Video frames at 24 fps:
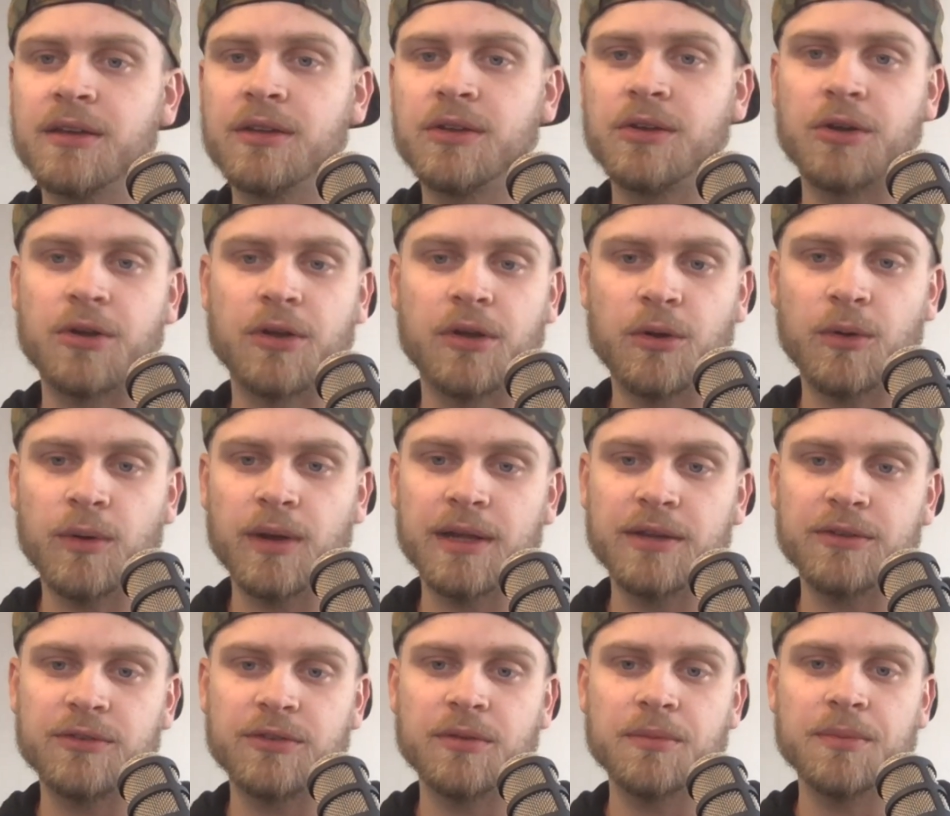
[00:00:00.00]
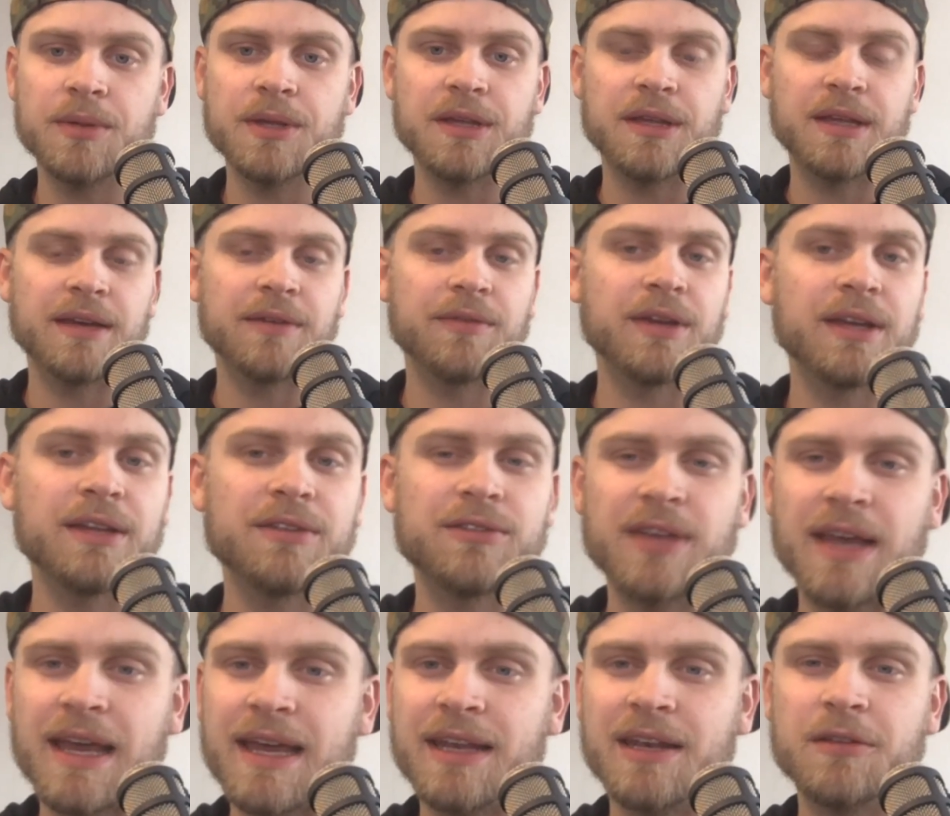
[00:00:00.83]
you're going to be giving
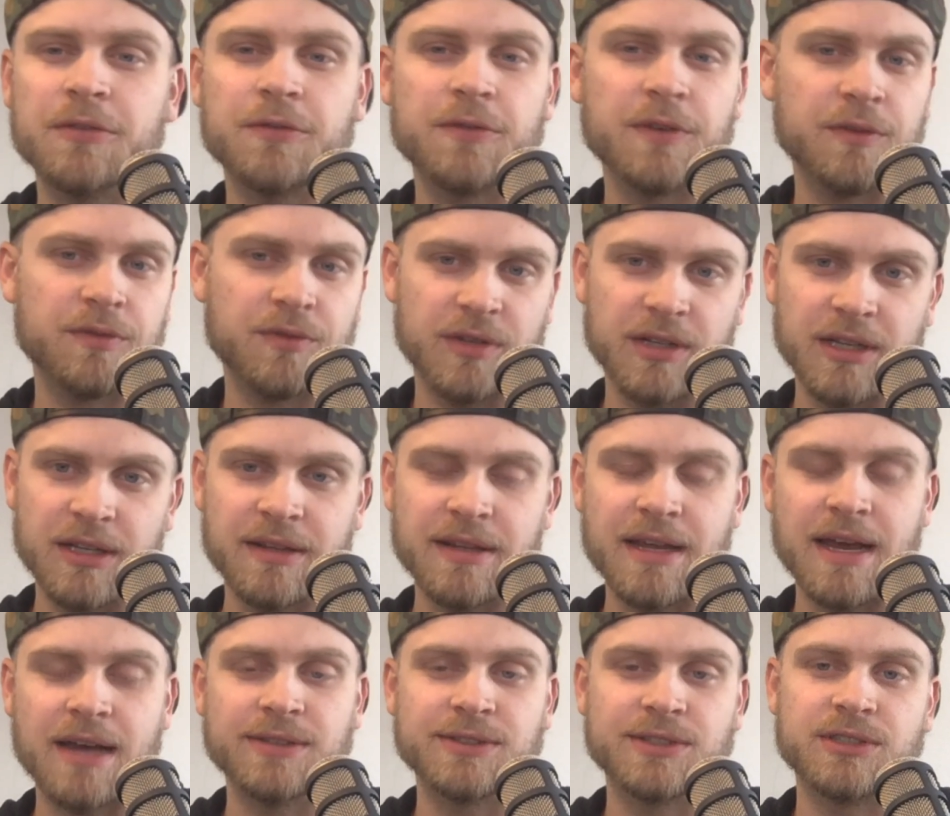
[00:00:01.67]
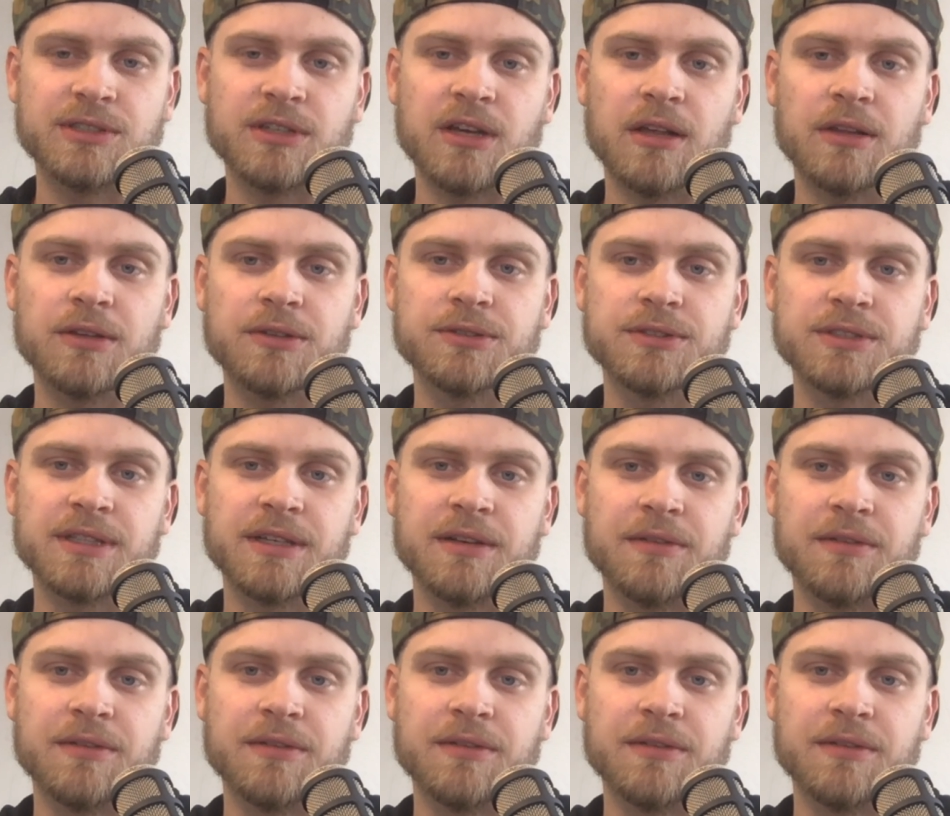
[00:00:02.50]
$10,000 to $15,000